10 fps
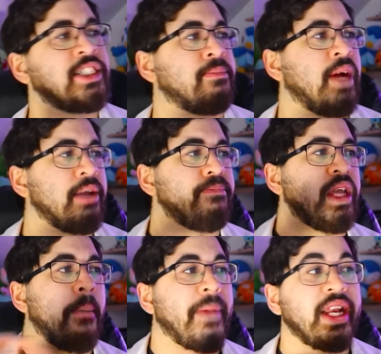might be
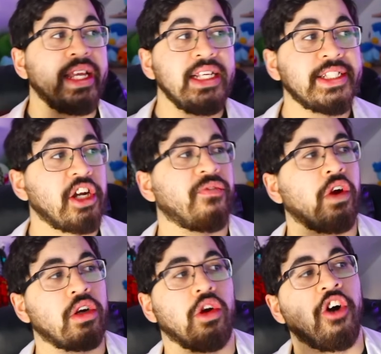a bit easier for
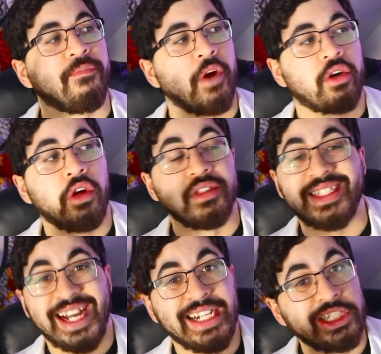a crow of Murkrow's
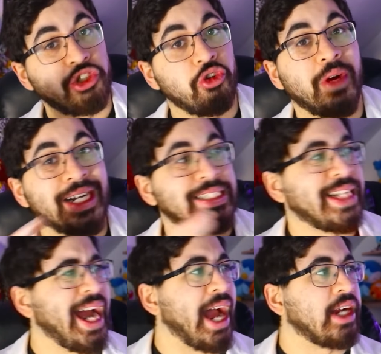size to
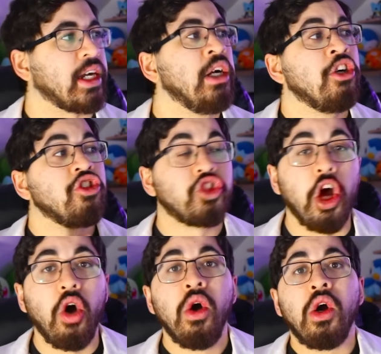attack.
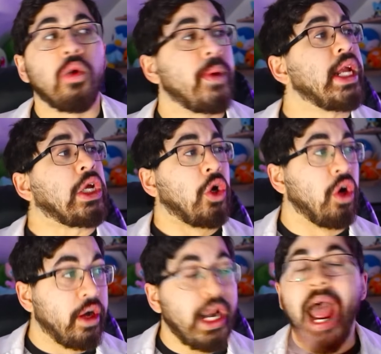So we
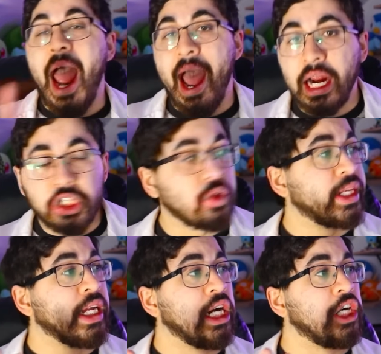could
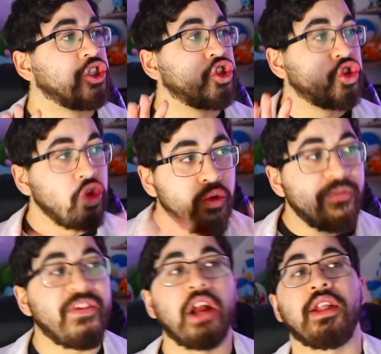actually assume
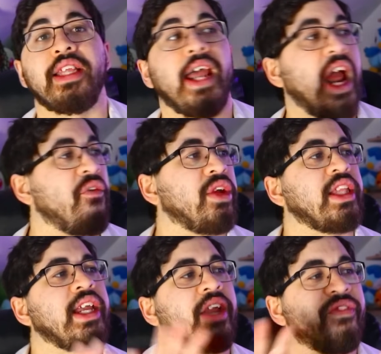fairly that
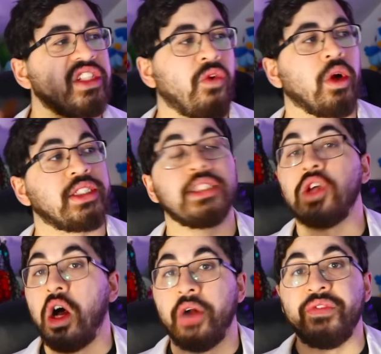everything in this forest is
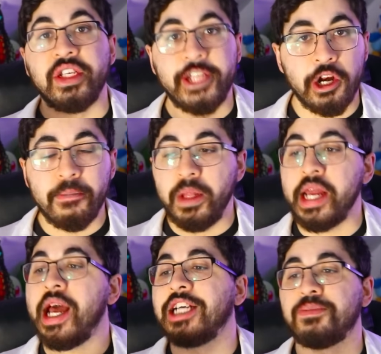on the dinner plate,
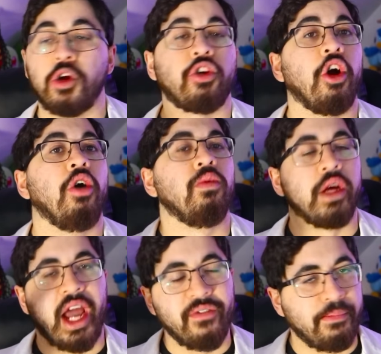as Murkrow would
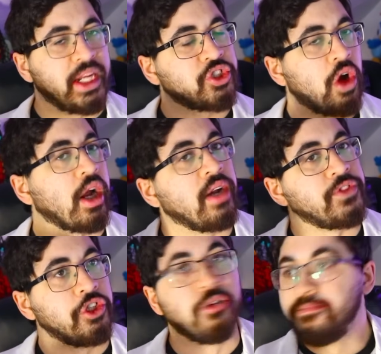have a beak strong enough
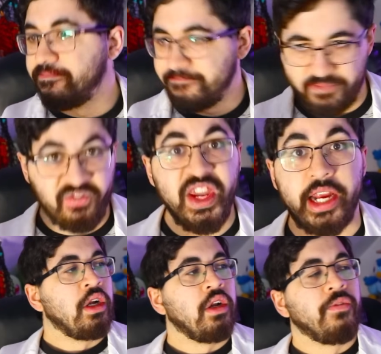to feed.
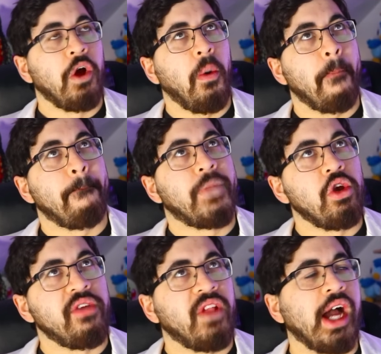Though
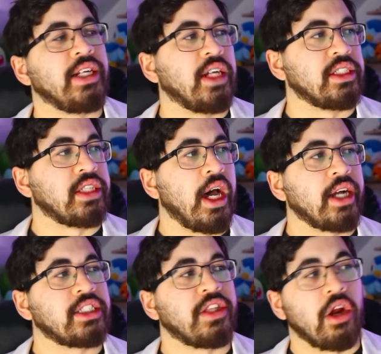Beautyfly and
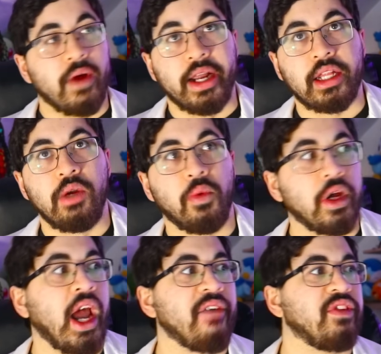Dustox theoretically would
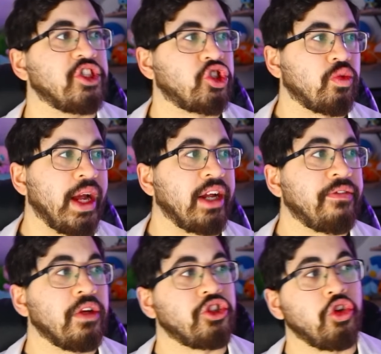have the strength
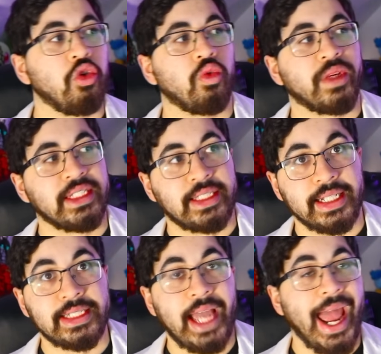to
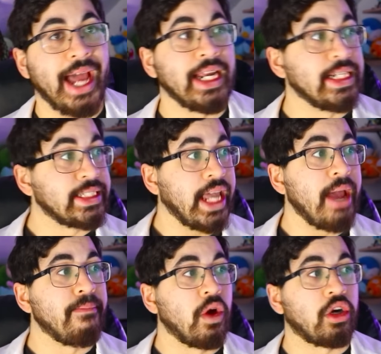resist and
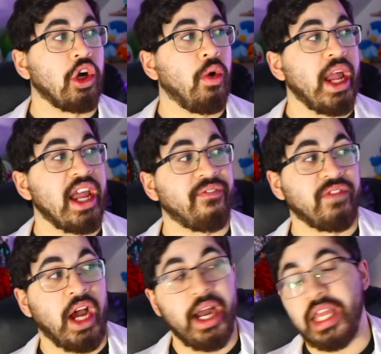escape Murkrow, if
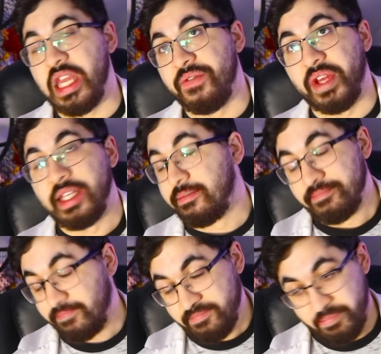not even
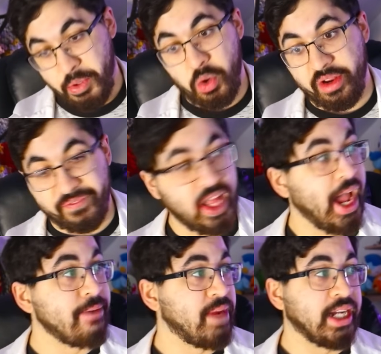
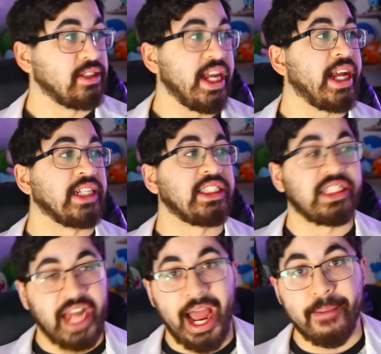Beautyfly might take a
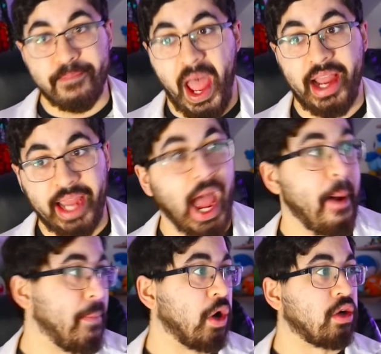stab back
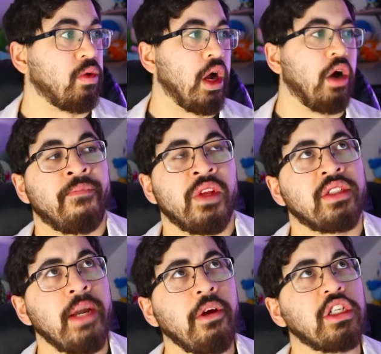at Murkrow.
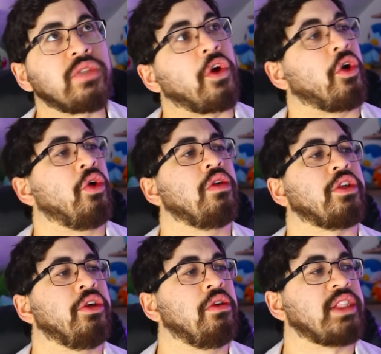Same goes for Hoot
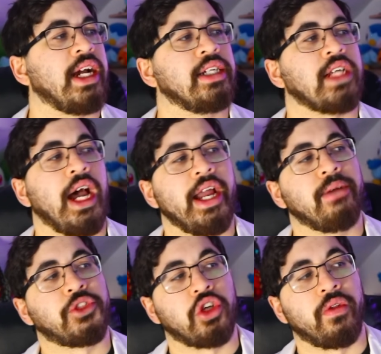Hoot, as I am
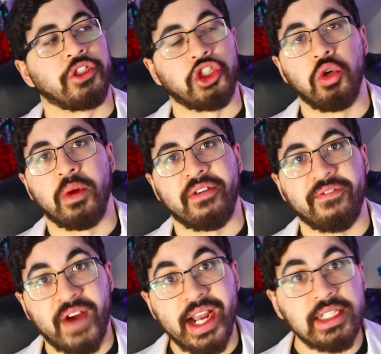sure the two would
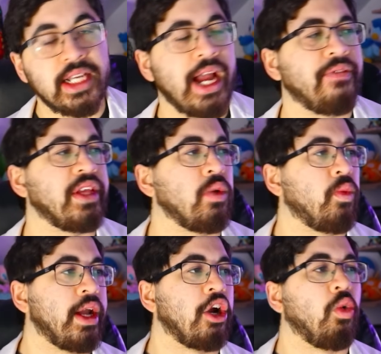fight and the
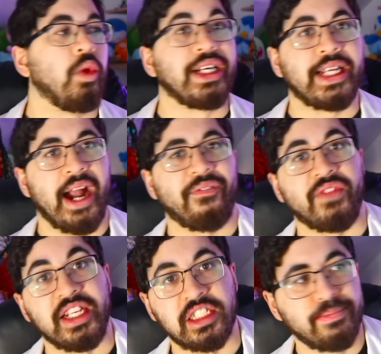winner would get
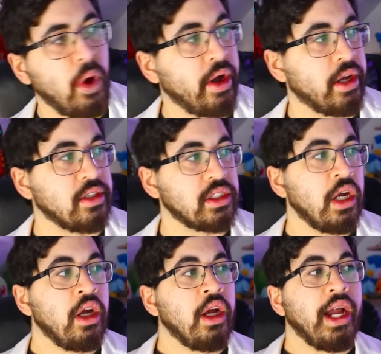the spoils.
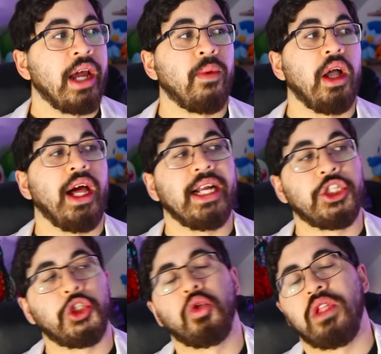And while I
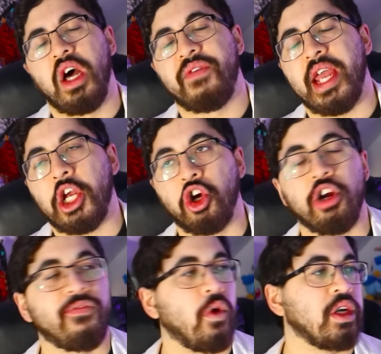do love a good
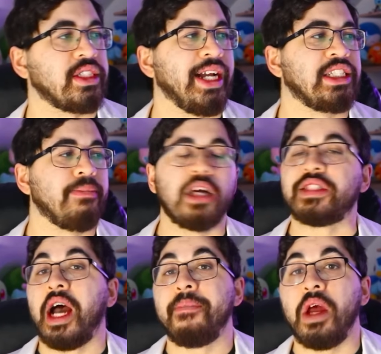forest, it's about
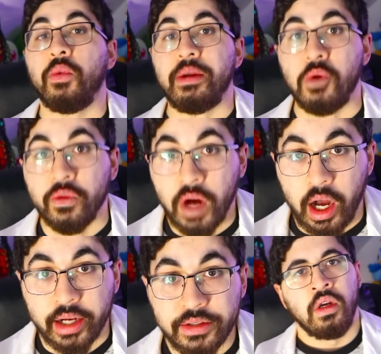time that we move
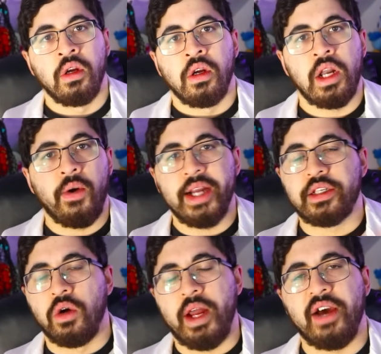on. Now, I
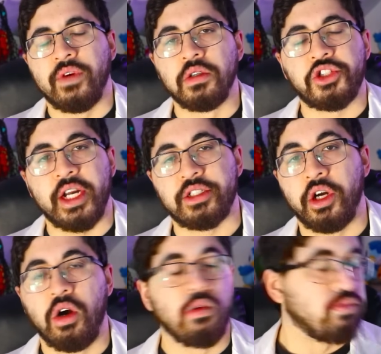don't have Haute Chateau